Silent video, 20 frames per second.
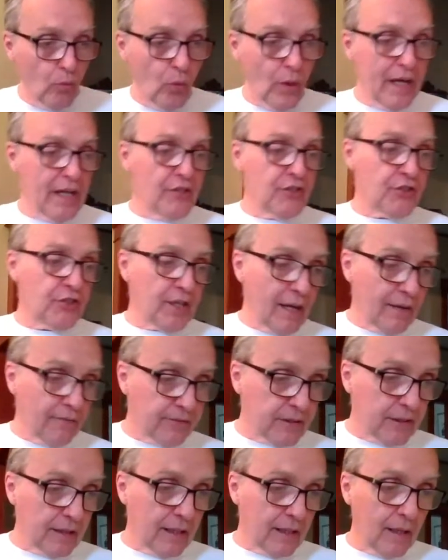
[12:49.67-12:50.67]
wage
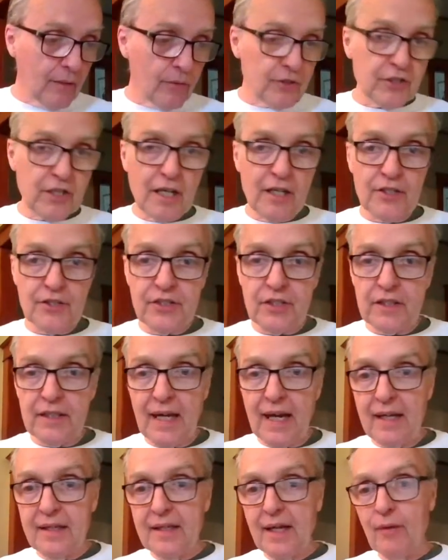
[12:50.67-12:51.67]
theft and how we're
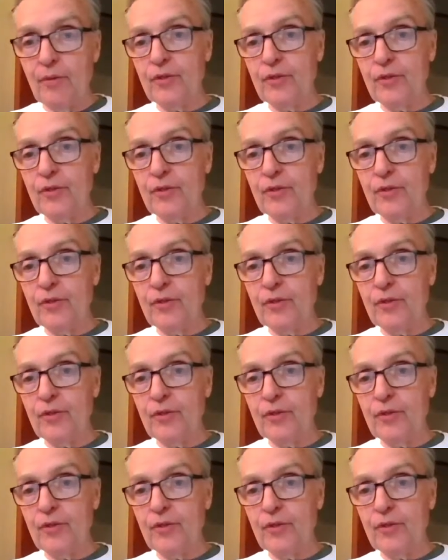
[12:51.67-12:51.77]
challenging that.